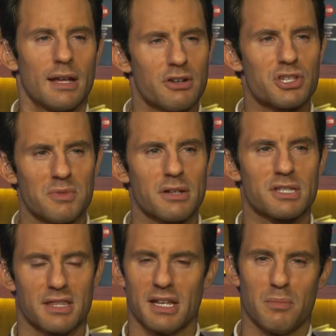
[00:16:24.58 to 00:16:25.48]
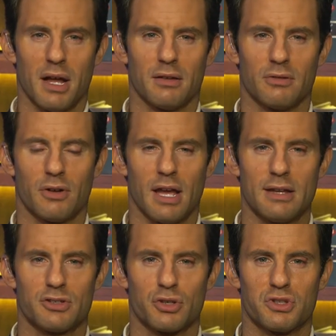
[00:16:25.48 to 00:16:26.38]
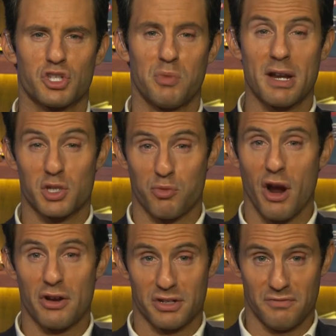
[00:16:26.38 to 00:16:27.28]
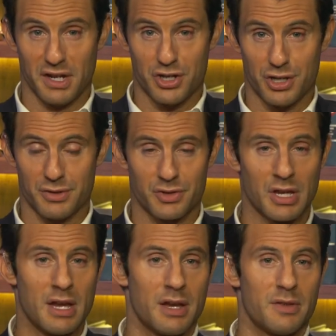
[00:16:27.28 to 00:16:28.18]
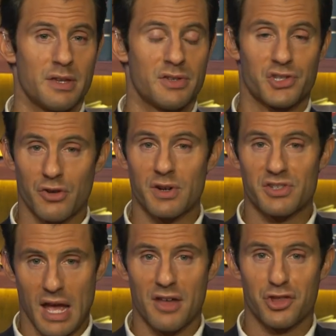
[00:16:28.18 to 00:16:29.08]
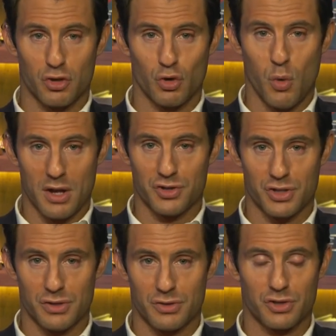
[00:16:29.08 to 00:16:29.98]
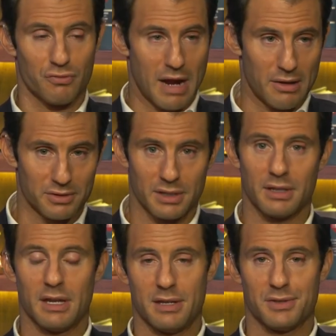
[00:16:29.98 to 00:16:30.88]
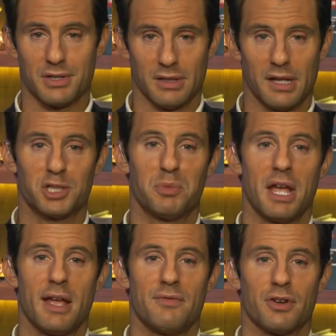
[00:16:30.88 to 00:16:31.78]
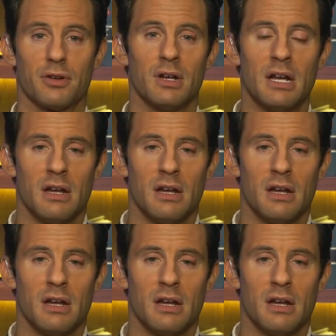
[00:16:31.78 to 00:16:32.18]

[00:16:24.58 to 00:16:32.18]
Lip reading: And here's something else to think about, okay? So despite his prior convictions, the serious ethical questions surrounding his alleged behavior,